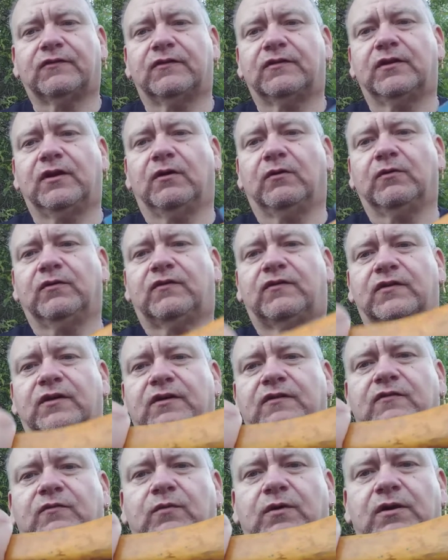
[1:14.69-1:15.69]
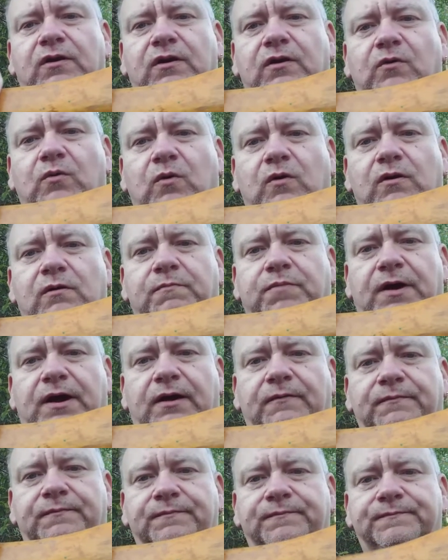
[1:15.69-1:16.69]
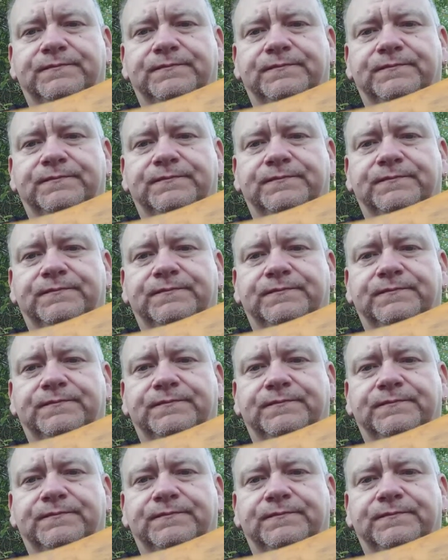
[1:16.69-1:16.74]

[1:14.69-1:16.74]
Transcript: is the 06 1¼ pound.